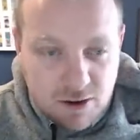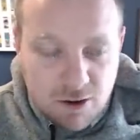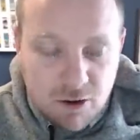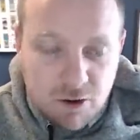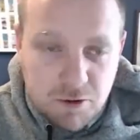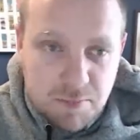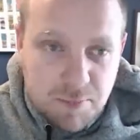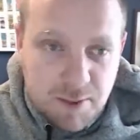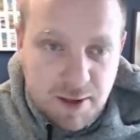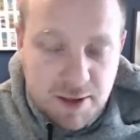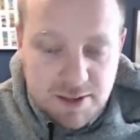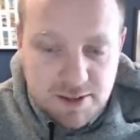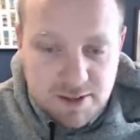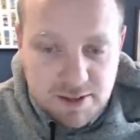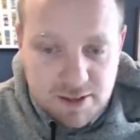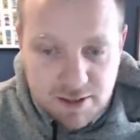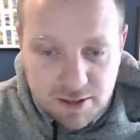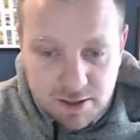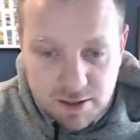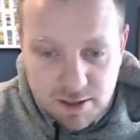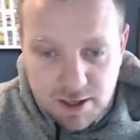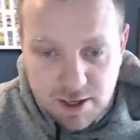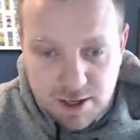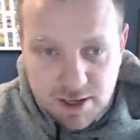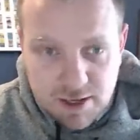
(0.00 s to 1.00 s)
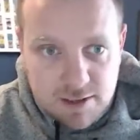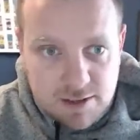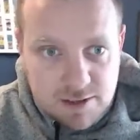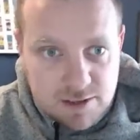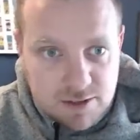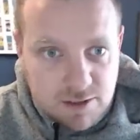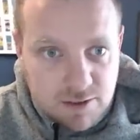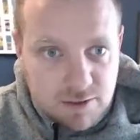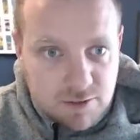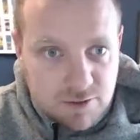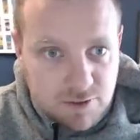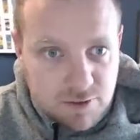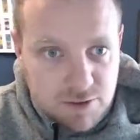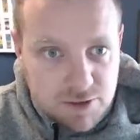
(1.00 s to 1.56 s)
code base here. So for